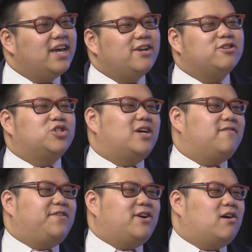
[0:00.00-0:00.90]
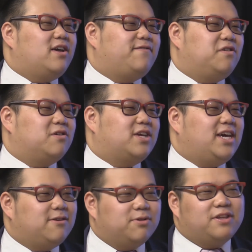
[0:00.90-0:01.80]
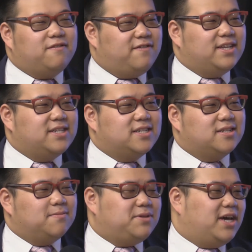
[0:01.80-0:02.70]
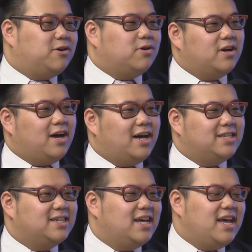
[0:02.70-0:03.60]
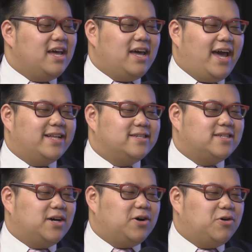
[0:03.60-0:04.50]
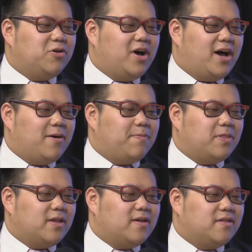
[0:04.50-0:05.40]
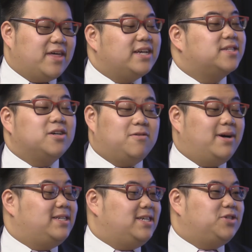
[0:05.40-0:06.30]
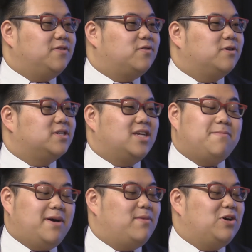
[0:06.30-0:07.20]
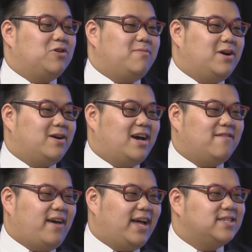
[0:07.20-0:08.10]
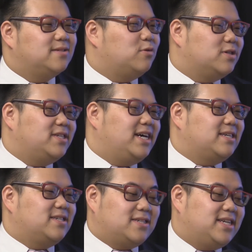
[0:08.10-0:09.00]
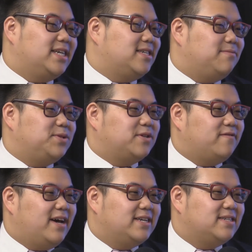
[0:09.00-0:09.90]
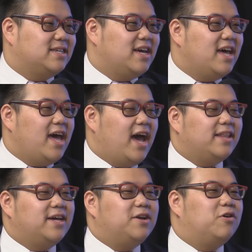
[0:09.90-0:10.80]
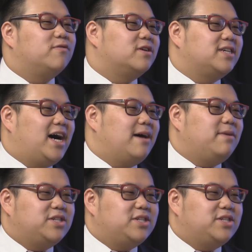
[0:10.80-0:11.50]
you're just trying to figure out if your kid really fits piano or not. And so thanks to my teacher, of course, not by my own merit, I've had some more success at Music Fest. And then over time, I